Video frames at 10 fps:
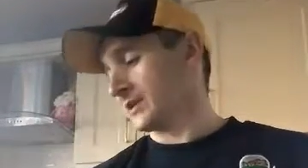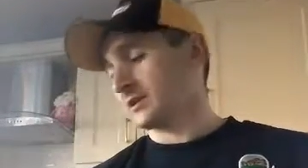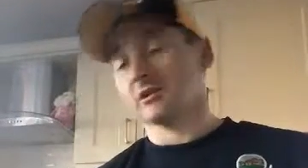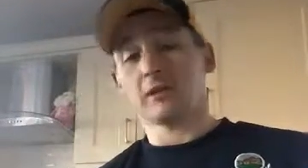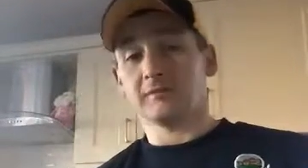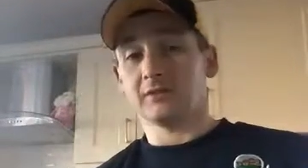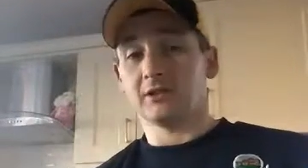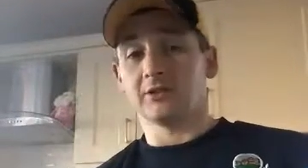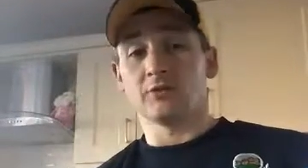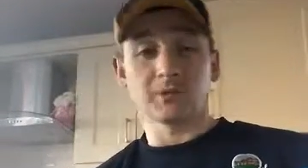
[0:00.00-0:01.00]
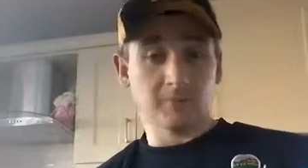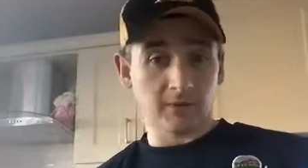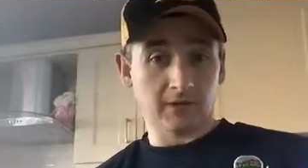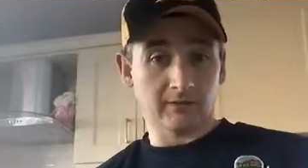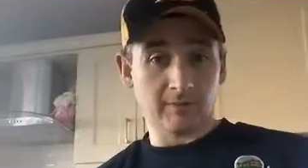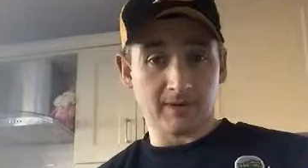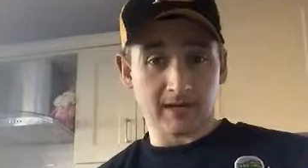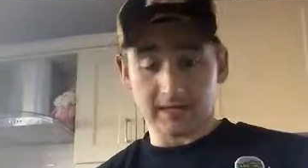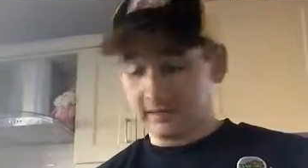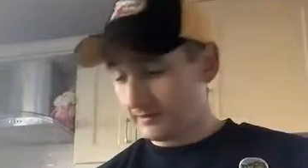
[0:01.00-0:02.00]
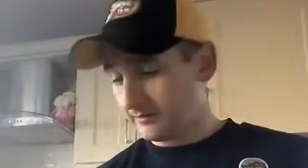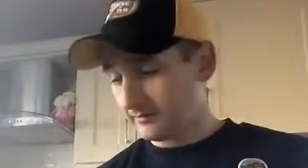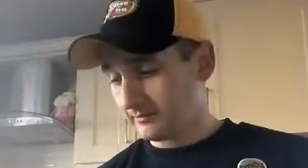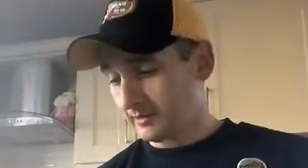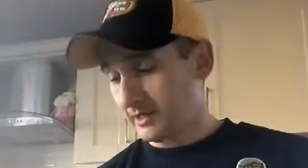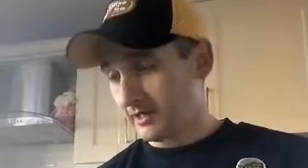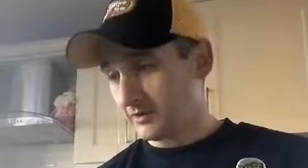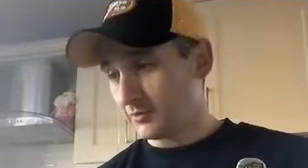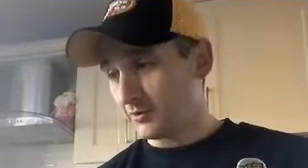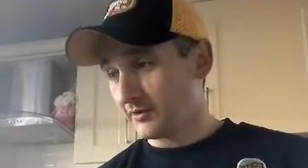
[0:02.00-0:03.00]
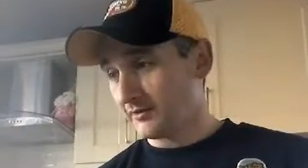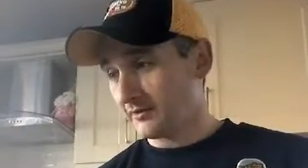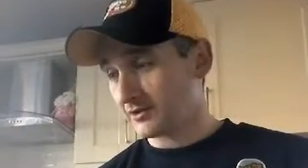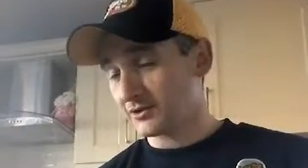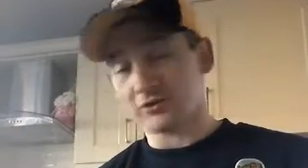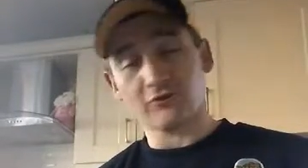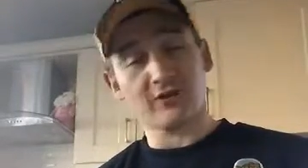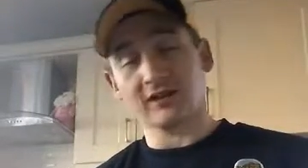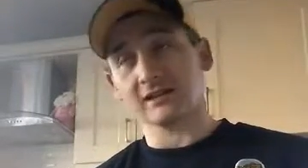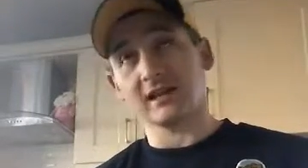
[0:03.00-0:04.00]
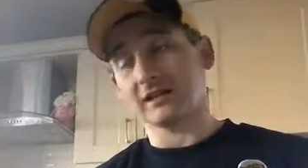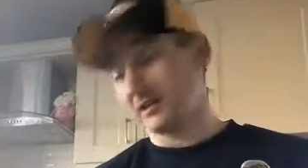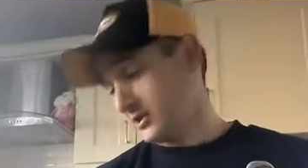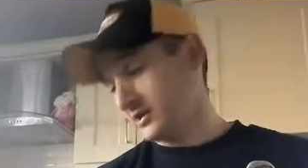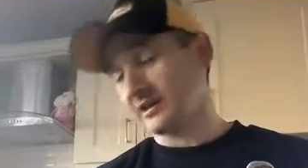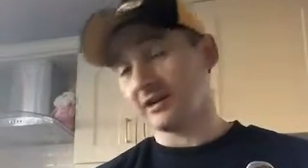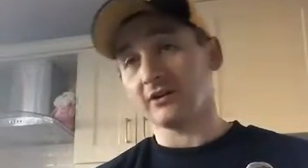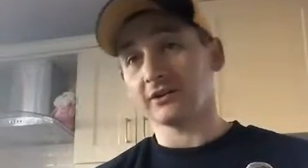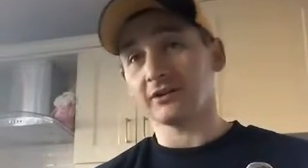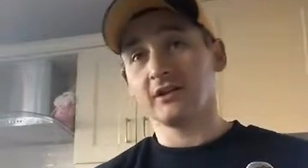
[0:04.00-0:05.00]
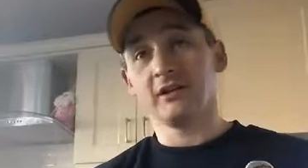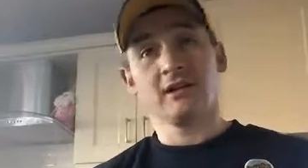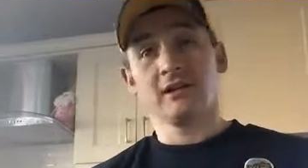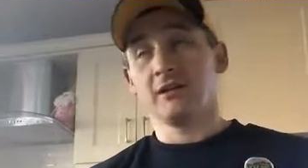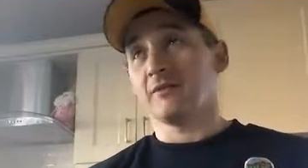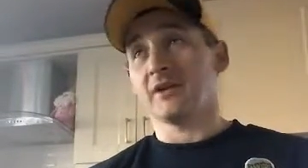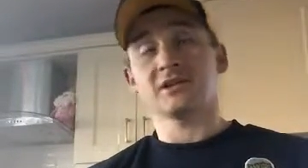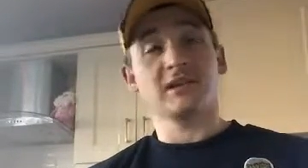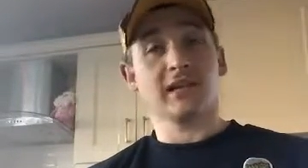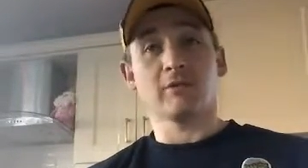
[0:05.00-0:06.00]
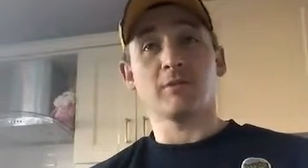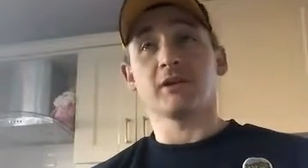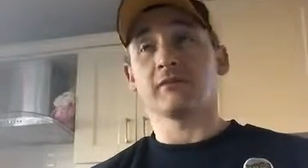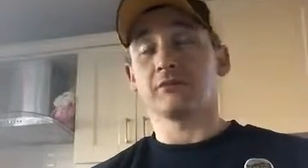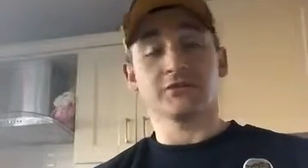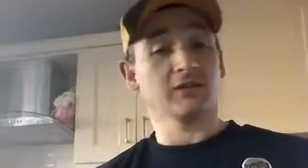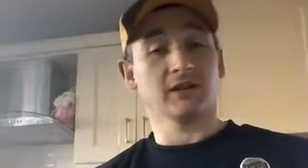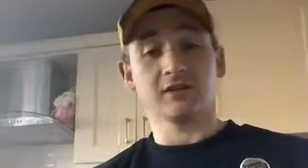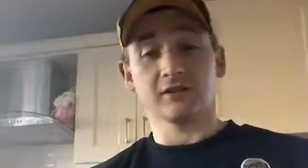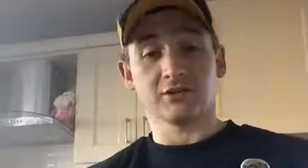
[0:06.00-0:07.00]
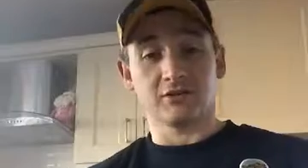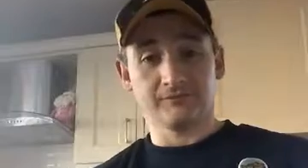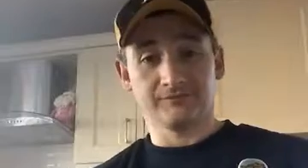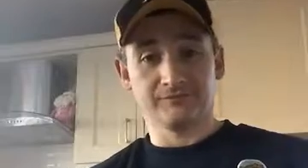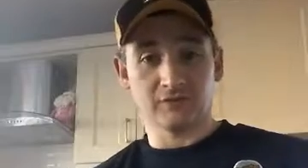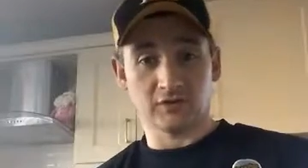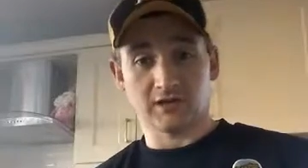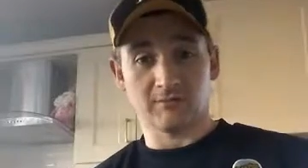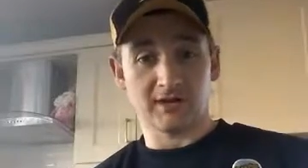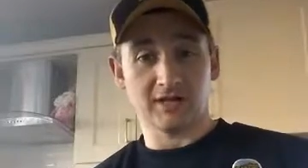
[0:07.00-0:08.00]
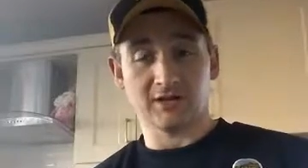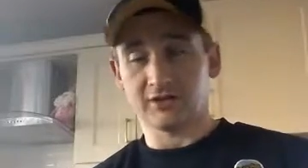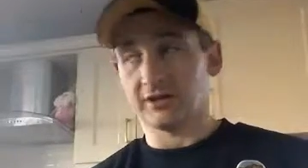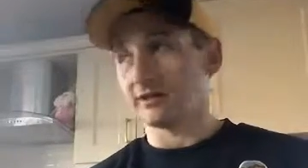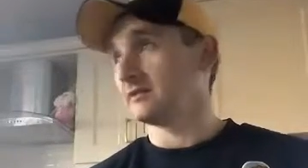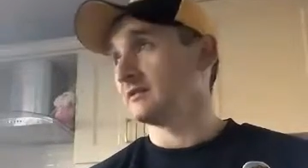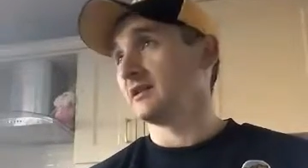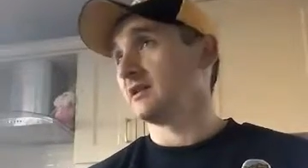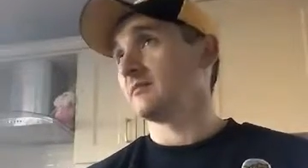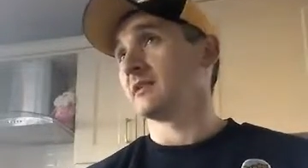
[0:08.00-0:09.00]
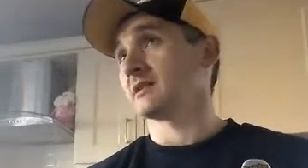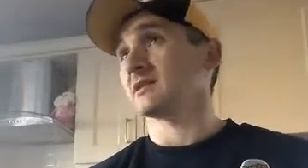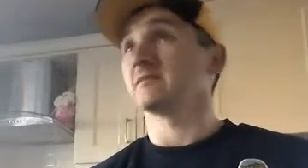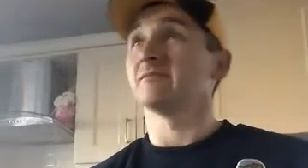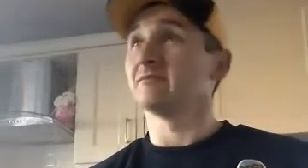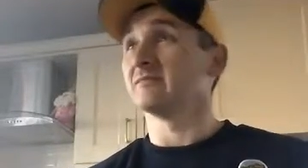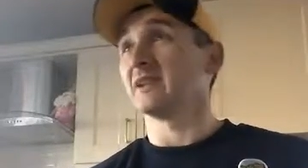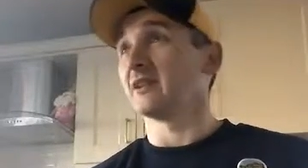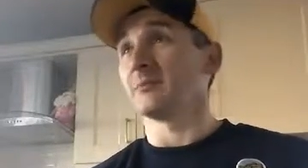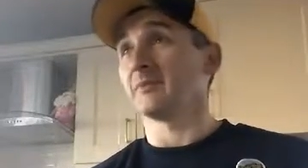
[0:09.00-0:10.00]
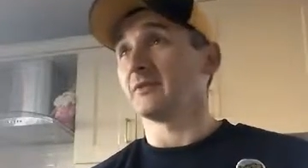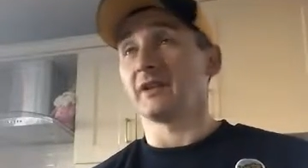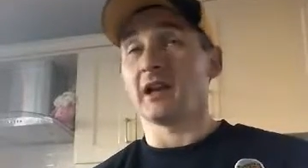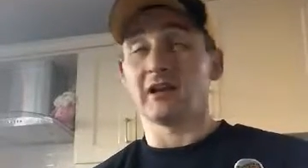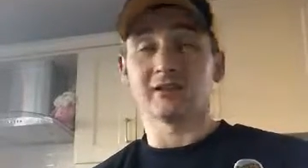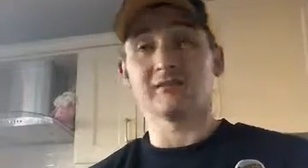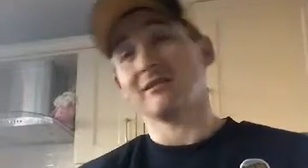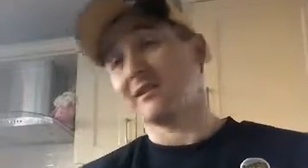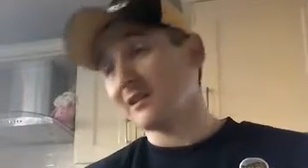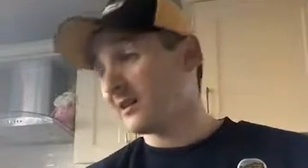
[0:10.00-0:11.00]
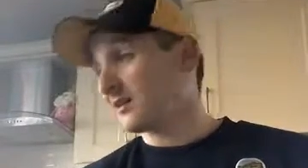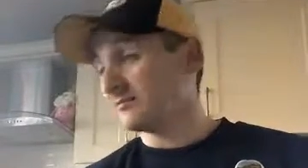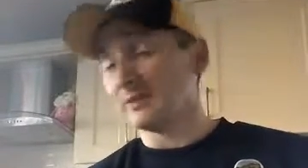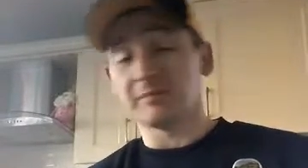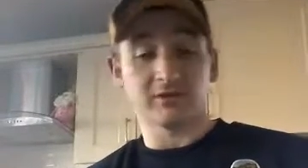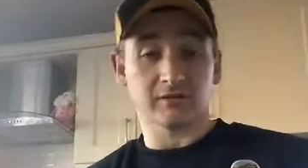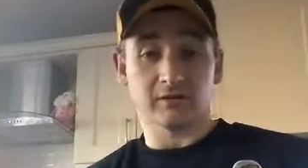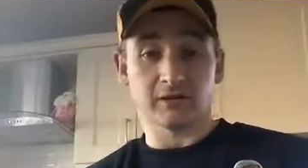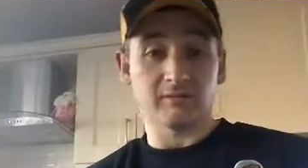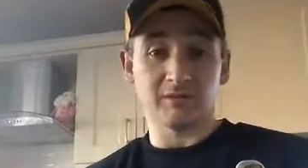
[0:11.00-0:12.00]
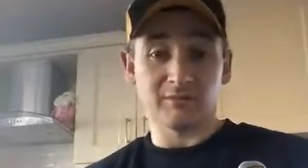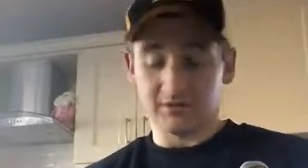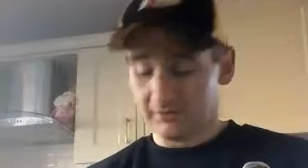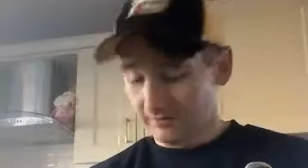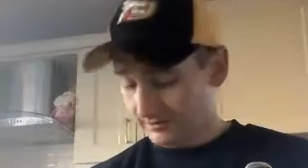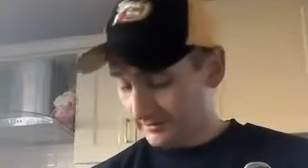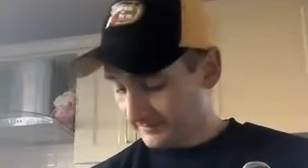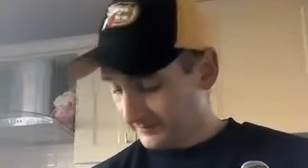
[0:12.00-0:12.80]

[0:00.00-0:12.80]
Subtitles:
Stopped into Doak's Bog now back. There's one stuck real tight and she nearly caught it. Eventually came out briefly, stood into the sun. So it's like a blind shot. Missed him and up the field. Ah, maybe I should have got him, maybe I shouldn't.